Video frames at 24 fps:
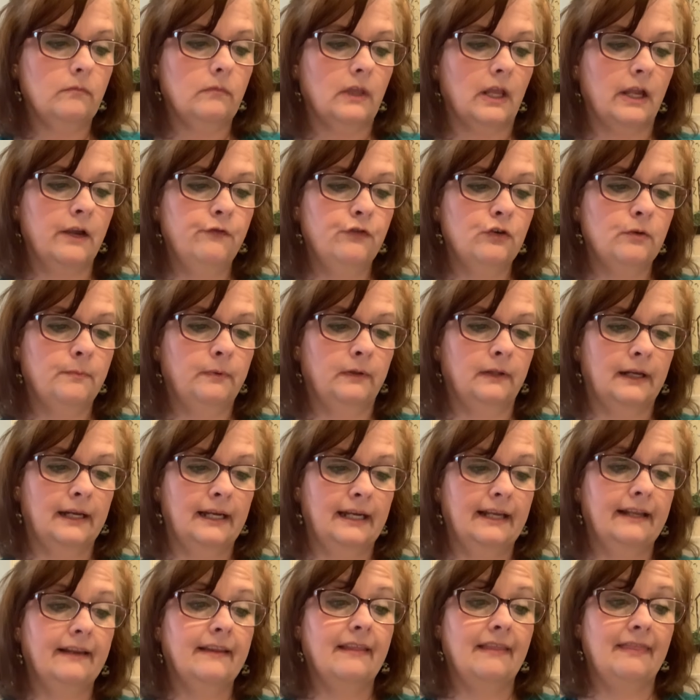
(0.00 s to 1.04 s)
If you're
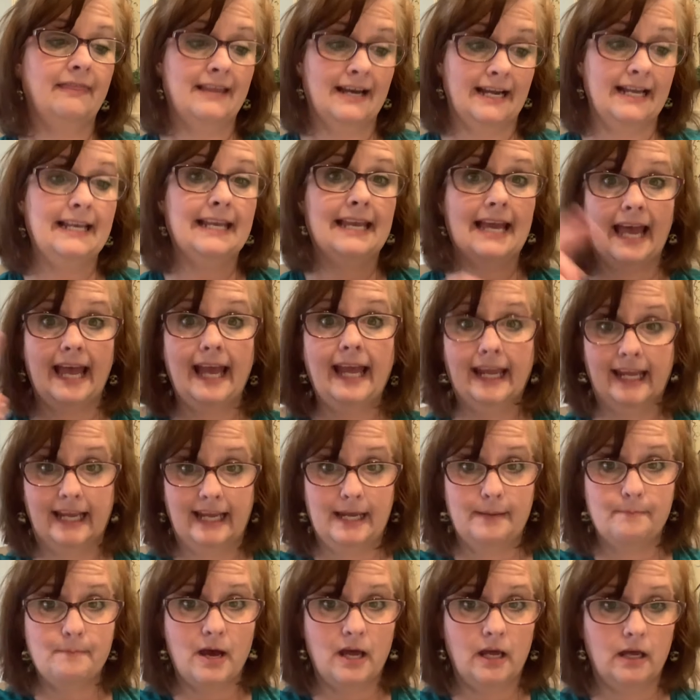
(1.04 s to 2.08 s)
playing the
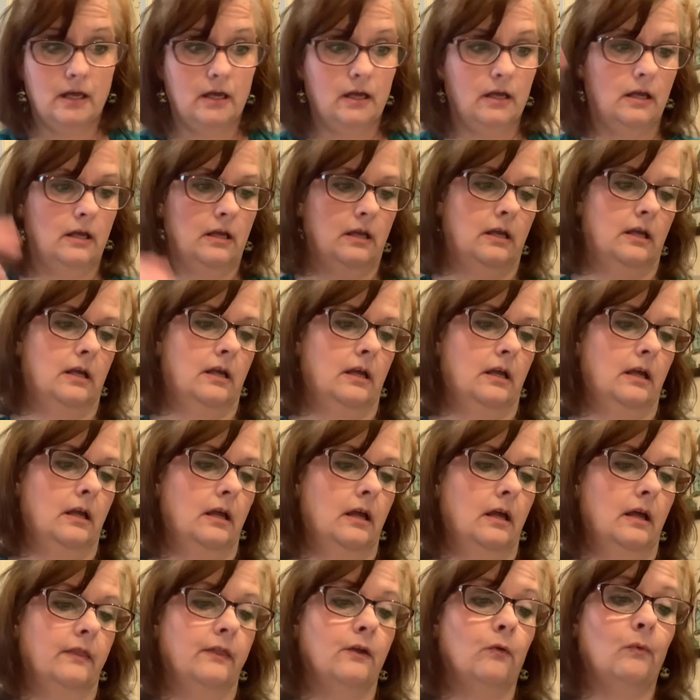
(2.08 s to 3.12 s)
game
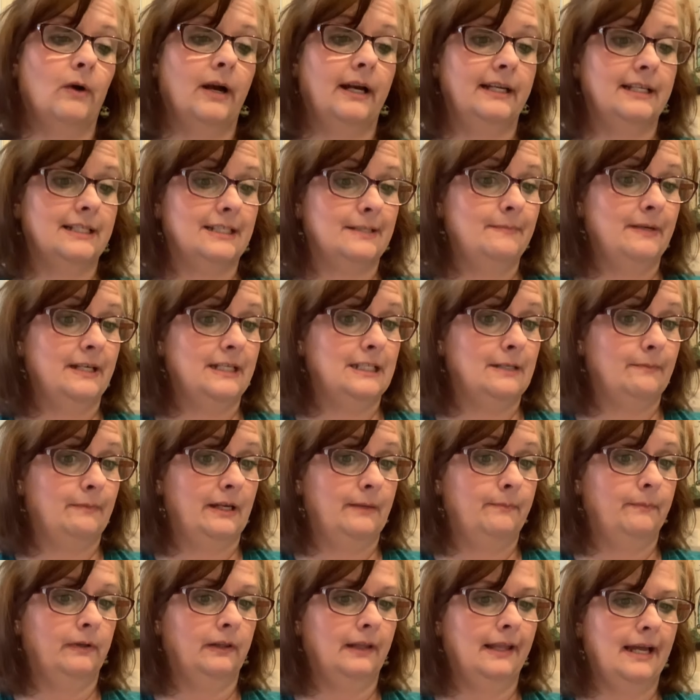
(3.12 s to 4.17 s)
the way it's meant to
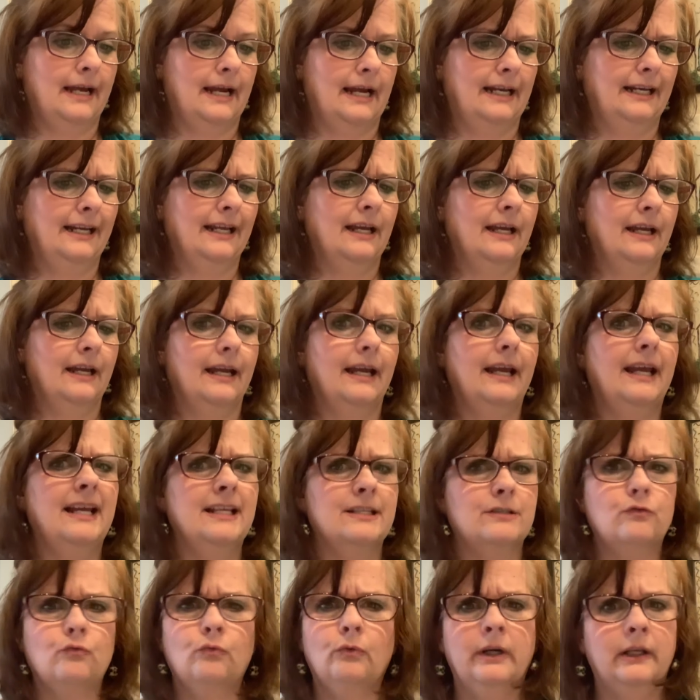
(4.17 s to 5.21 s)
be played,
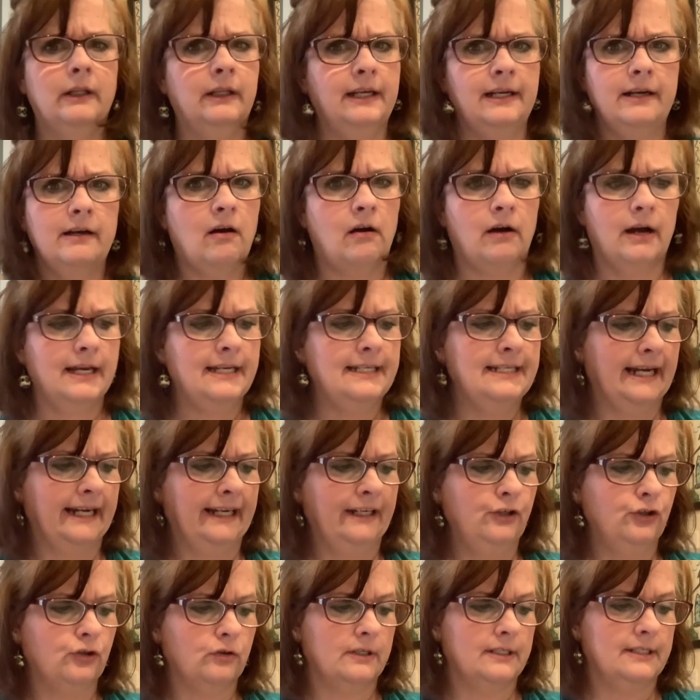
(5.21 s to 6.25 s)
it's really not
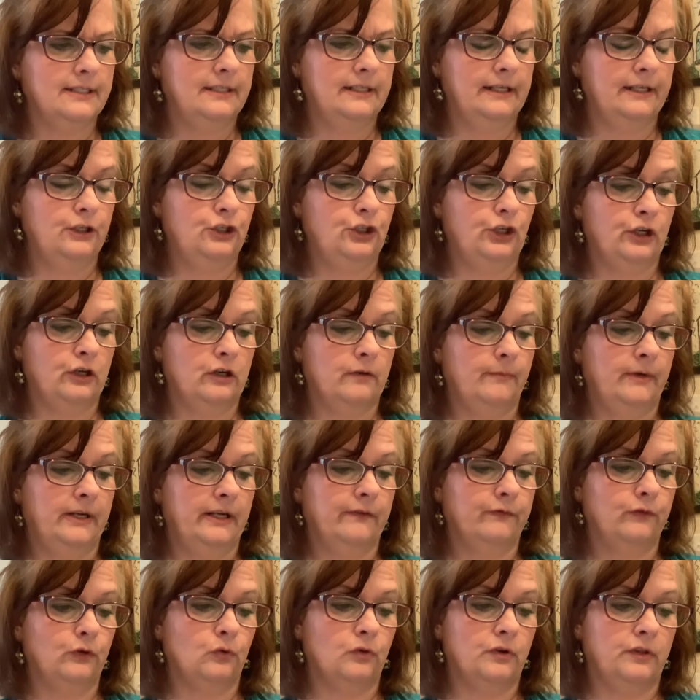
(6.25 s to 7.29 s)
dangerous, said Jeremy
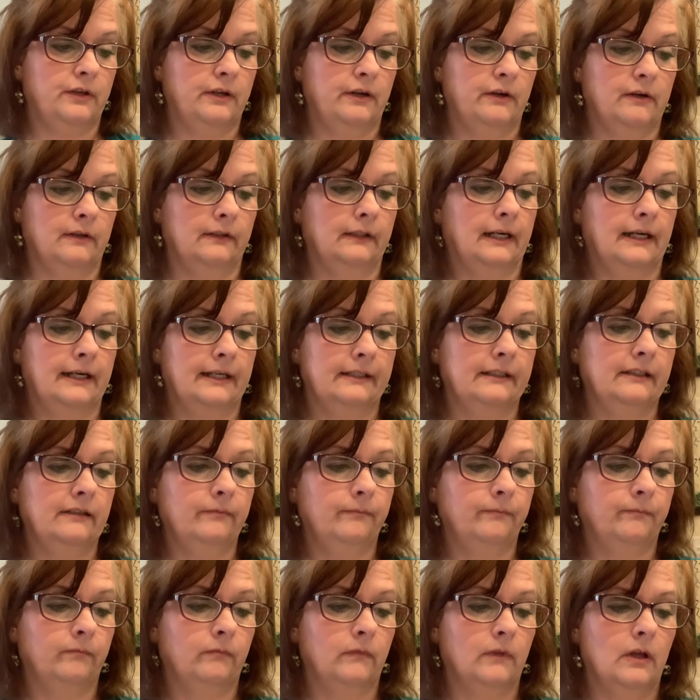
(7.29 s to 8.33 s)
of North Carolina.
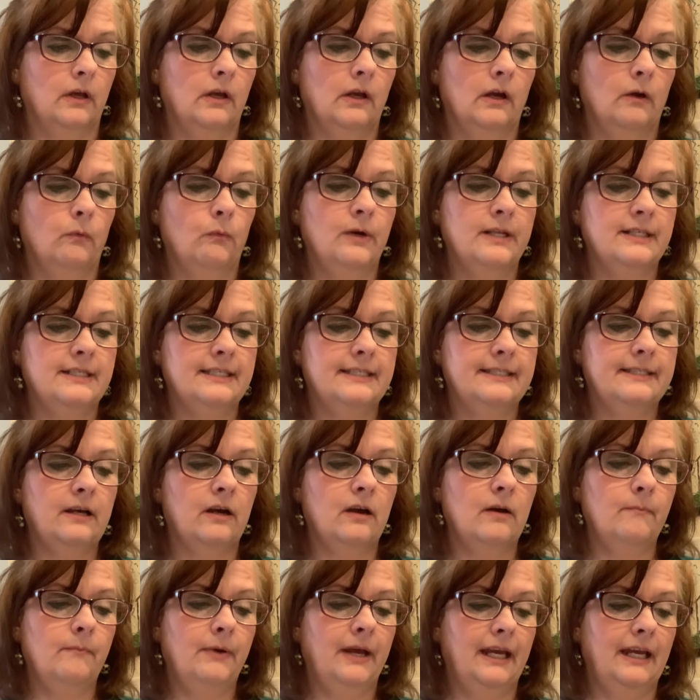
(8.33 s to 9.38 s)
When
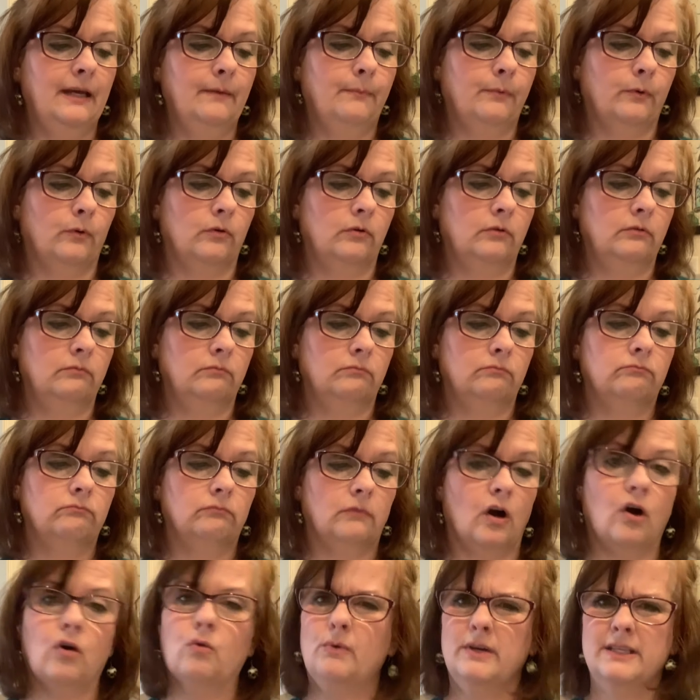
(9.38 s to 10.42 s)
some people,
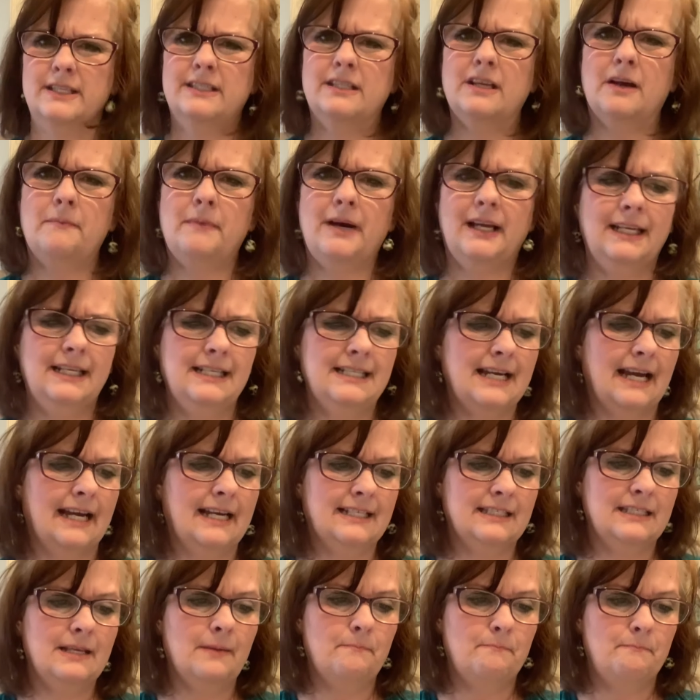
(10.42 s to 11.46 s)
or when somebody
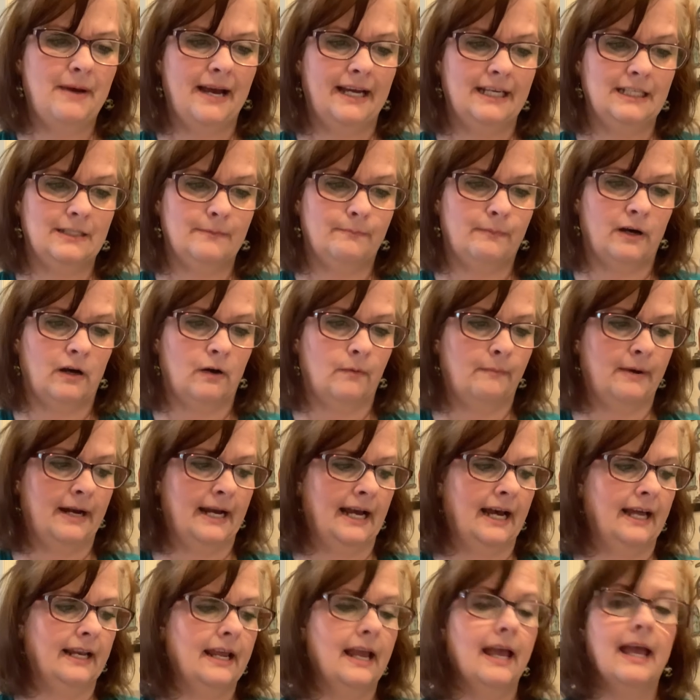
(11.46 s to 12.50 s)
takes a baseball
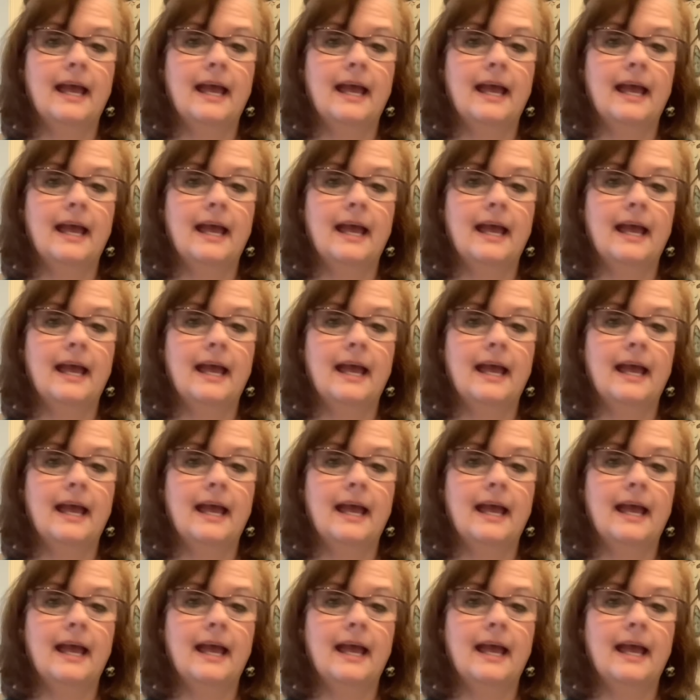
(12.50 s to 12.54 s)
bat